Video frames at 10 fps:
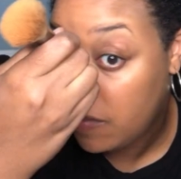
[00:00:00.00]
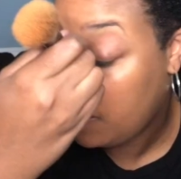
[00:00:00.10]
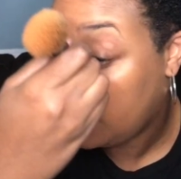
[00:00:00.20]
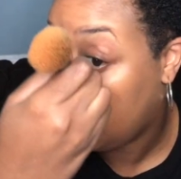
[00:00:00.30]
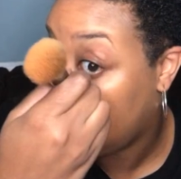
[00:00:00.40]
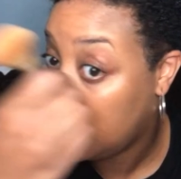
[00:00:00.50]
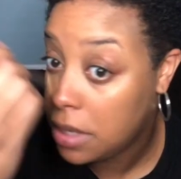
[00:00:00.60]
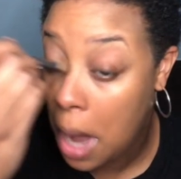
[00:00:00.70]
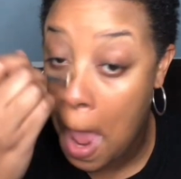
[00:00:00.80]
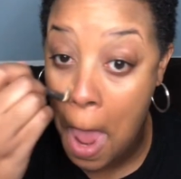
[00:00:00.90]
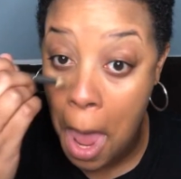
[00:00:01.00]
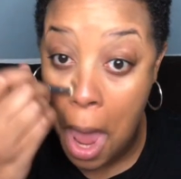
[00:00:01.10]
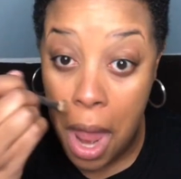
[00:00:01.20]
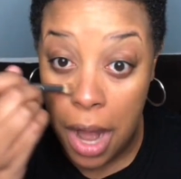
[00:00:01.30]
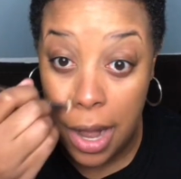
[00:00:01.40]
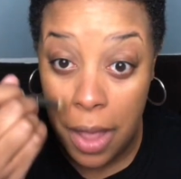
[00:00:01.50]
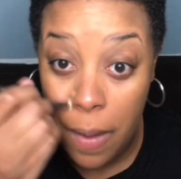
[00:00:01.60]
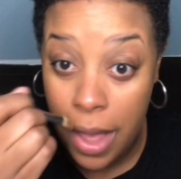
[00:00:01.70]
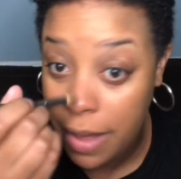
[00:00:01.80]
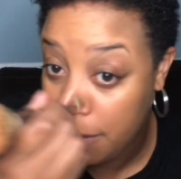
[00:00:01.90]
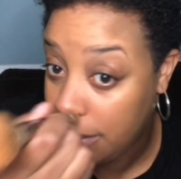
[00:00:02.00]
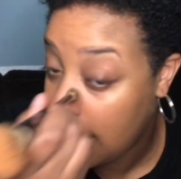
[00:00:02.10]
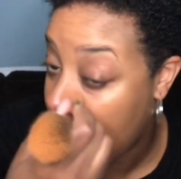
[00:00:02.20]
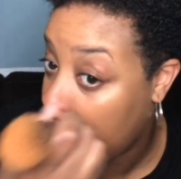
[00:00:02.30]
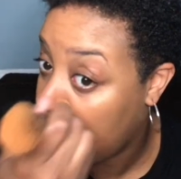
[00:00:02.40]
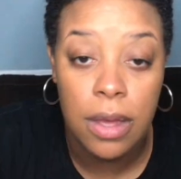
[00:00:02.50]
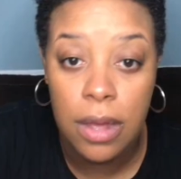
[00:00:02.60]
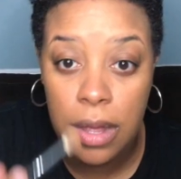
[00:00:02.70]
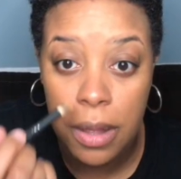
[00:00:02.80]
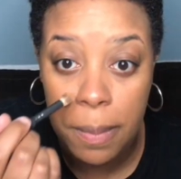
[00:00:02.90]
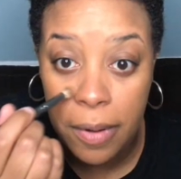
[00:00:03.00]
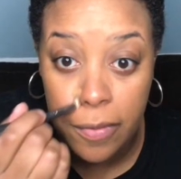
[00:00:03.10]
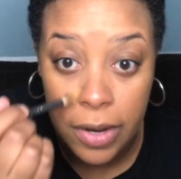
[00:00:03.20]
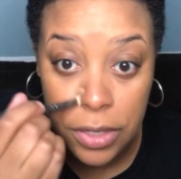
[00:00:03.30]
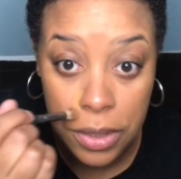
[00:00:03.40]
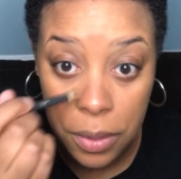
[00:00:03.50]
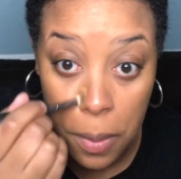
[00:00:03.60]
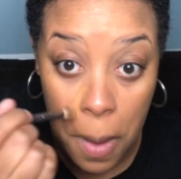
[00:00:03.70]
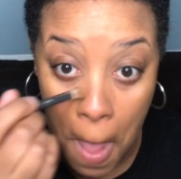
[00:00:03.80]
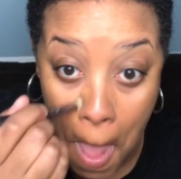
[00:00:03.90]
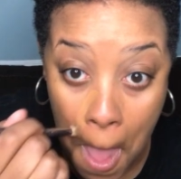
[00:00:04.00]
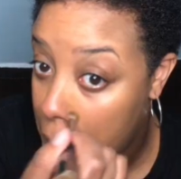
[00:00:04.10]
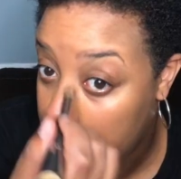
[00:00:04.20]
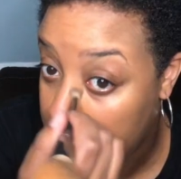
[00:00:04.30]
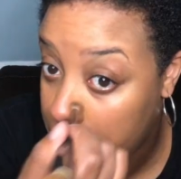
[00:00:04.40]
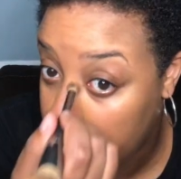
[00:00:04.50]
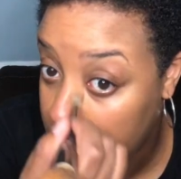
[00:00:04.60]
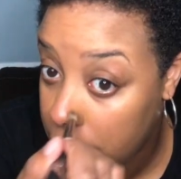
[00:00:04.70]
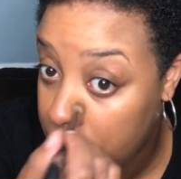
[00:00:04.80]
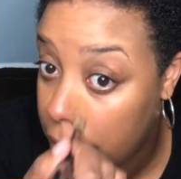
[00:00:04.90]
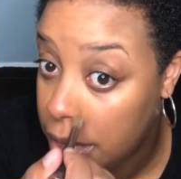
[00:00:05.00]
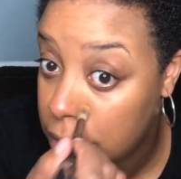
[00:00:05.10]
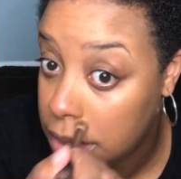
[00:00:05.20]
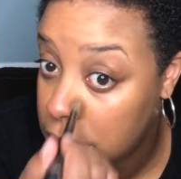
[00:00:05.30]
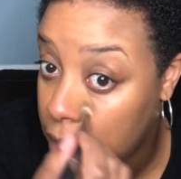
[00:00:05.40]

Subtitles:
finish. Now, I am not a professional makeup artist.